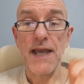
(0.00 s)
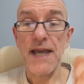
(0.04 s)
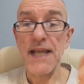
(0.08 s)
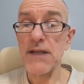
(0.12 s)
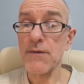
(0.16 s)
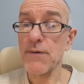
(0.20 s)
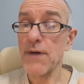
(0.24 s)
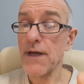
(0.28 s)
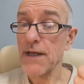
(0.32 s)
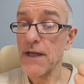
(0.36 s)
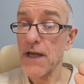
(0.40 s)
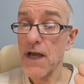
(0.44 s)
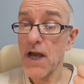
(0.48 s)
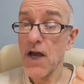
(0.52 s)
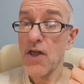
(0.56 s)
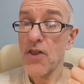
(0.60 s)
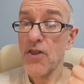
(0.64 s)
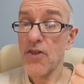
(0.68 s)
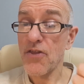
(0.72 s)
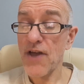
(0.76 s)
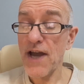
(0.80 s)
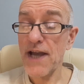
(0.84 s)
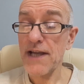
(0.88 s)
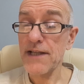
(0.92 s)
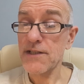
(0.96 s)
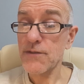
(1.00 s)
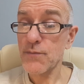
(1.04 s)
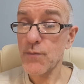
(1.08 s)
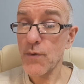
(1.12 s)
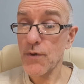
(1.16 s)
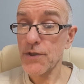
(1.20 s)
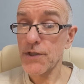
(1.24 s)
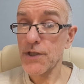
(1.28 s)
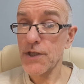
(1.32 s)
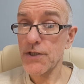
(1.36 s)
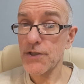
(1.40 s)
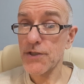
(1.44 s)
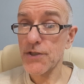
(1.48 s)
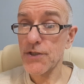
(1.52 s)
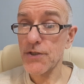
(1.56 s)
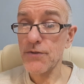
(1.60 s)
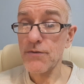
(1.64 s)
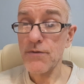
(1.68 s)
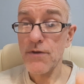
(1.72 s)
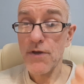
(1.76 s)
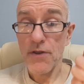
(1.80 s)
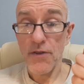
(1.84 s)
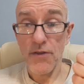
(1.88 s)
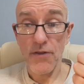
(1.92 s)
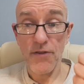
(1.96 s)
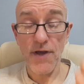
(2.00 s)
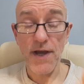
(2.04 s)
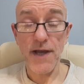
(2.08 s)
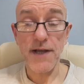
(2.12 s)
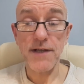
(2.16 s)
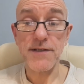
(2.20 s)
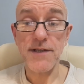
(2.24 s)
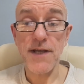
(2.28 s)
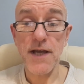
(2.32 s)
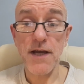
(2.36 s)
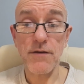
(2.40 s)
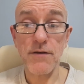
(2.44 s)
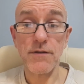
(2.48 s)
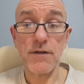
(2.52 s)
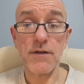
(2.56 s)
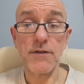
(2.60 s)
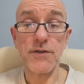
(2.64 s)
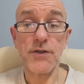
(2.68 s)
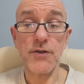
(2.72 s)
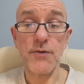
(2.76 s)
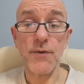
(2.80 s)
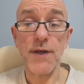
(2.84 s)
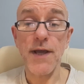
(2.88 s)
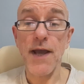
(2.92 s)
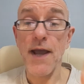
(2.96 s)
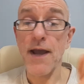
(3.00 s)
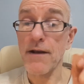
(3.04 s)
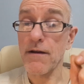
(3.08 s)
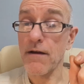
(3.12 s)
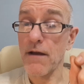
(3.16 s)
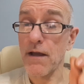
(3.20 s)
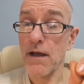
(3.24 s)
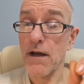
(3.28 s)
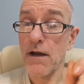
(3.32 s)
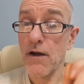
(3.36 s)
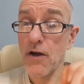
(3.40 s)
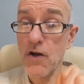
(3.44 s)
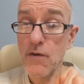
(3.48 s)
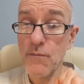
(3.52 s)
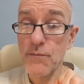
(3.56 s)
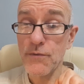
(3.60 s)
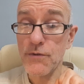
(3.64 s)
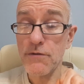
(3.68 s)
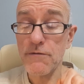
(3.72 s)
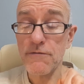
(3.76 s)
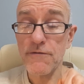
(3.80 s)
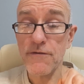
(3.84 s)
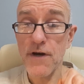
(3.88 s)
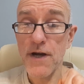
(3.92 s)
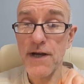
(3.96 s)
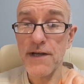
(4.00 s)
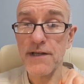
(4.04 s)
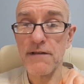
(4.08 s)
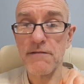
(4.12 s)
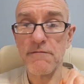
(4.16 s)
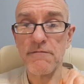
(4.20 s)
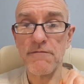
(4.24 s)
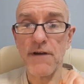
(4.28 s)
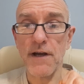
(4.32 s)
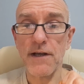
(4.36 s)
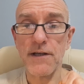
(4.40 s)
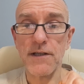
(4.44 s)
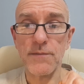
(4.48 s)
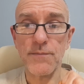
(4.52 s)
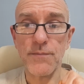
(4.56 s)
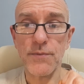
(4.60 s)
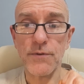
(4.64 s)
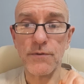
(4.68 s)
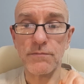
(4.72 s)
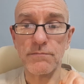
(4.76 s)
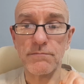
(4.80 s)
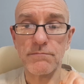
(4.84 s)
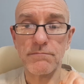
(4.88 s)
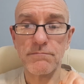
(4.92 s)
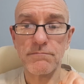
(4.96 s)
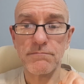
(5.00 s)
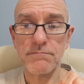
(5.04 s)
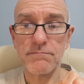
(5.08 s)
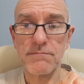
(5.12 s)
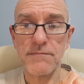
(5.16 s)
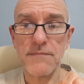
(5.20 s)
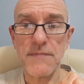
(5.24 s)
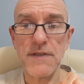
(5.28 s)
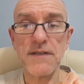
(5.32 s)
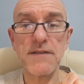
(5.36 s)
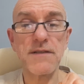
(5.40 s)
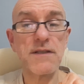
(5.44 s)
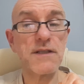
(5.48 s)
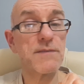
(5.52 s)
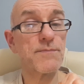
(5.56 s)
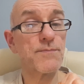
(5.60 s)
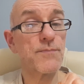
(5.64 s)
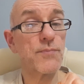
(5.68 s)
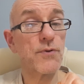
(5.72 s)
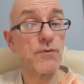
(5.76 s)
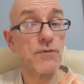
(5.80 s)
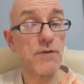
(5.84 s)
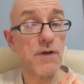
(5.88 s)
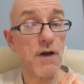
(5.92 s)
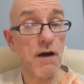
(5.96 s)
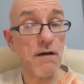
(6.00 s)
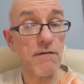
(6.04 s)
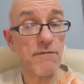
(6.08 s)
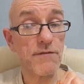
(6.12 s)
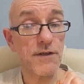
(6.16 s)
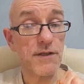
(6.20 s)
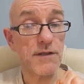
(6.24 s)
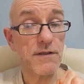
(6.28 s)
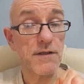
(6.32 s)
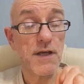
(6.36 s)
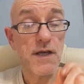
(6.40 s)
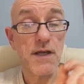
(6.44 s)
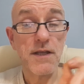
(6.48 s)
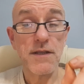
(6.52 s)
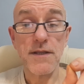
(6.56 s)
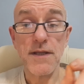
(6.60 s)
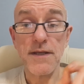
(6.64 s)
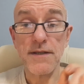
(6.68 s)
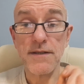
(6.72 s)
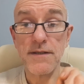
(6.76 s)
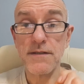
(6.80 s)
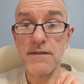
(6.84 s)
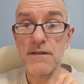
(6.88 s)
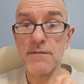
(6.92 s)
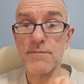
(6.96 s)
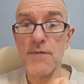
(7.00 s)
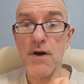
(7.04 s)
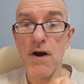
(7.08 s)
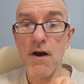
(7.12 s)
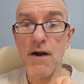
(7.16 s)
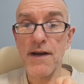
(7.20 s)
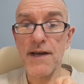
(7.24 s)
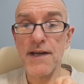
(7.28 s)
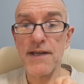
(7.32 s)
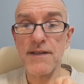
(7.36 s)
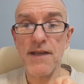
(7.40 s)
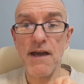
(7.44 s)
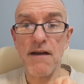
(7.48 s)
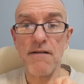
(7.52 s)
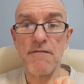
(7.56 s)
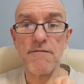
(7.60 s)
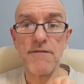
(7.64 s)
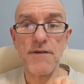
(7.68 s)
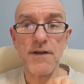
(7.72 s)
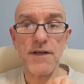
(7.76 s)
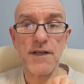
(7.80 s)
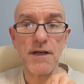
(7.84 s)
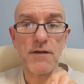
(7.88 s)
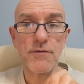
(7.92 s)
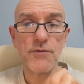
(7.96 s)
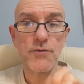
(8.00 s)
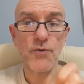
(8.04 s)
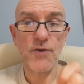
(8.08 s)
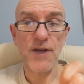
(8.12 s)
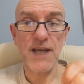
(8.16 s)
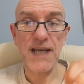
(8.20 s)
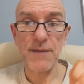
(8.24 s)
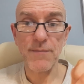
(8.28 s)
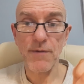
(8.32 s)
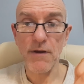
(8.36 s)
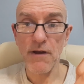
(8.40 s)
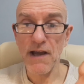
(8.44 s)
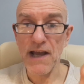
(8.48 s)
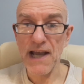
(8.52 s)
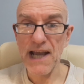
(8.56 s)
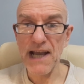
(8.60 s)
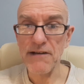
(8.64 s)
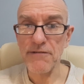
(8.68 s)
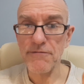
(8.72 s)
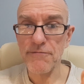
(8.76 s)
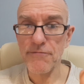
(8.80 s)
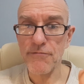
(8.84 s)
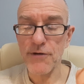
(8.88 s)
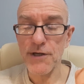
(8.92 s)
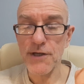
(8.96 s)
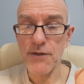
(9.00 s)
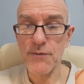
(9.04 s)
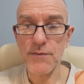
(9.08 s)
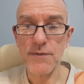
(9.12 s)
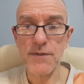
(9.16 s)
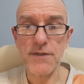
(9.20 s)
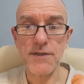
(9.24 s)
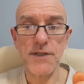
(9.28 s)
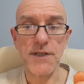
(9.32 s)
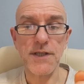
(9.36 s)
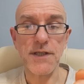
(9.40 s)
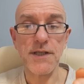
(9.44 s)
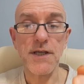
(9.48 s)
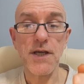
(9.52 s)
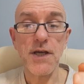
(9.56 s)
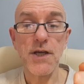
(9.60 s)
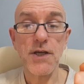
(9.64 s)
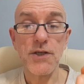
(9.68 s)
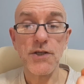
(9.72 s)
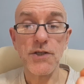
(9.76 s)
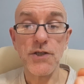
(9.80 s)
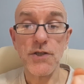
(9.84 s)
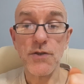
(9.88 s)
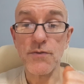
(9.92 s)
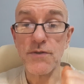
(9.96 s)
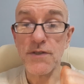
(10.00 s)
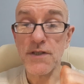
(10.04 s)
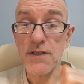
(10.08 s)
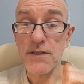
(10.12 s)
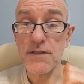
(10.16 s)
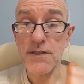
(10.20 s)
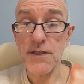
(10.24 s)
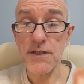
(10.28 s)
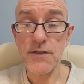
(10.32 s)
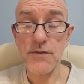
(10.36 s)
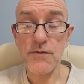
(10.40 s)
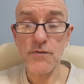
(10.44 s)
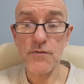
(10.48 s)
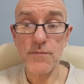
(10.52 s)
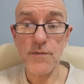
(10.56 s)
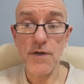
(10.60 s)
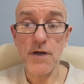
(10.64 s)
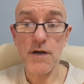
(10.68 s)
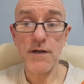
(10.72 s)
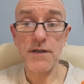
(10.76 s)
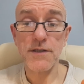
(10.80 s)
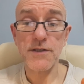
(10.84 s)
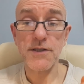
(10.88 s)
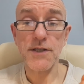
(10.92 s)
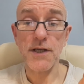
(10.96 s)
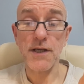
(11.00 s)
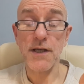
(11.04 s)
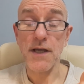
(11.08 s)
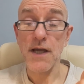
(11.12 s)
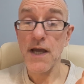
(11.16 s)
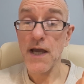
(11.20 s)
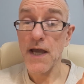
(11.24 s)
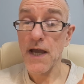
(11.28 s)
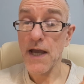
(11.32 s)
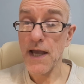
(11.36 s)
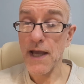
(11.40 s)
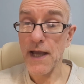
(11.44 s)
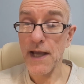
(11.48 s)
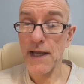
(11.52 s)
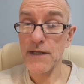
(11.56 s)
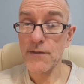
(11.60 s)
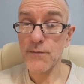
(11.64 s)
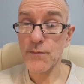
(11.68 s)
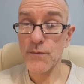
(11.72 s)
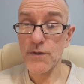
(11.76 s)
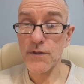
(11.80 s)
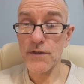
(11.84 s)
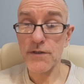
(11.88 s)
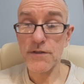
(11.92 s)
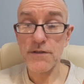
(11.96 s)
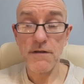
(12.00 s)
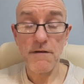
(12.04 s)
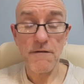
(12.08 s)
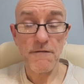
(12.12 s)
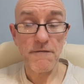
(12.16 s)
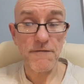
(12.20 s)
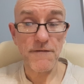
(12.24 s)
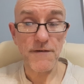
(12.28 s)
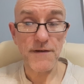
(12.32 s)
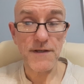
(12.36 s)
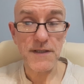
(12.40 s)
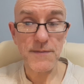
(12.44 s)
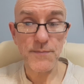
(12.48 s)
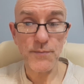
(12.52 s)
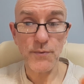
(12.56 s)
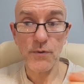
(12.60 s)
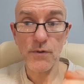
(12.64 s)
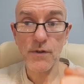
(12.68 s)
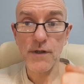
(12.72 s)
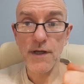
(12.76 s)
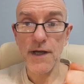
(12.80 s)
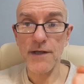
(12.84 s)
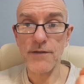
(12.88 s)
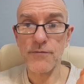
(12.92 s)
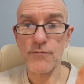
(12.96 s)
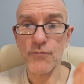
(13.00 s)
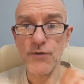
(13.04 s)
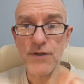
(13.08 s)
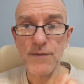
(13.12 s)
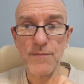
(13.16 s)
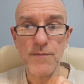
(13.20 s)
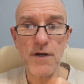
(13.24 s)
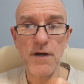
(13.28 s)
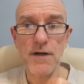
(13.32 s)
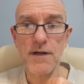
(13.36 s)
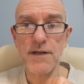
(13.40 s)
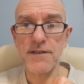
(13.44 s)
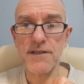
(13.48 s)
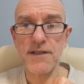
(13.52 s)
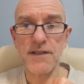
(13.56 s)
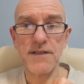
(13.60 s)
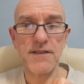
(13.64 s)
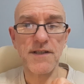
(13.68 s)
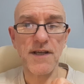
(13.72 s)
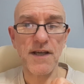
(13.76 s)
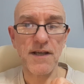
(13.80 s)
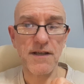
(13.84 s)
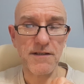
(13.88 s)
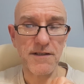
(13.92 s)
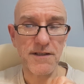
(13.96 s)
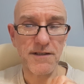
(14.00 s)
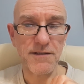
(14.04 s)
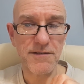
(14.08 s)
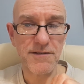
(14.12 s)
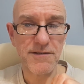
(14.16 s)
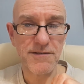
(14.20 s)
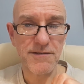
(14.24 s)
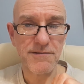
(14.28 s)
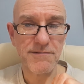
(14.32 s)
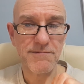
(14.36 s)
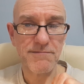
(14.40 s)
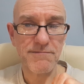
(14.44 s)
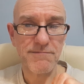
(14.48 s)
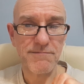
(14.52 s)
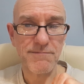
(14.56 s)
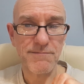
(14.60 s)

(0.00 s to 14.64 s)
Anyway, that's what you do, that's how you do it, and I hope you find it valuable. This is Paul Harvey. This is a Market That video talking about ad frequency using digital marketing, AdWords, Facebook, and remarketing techniques.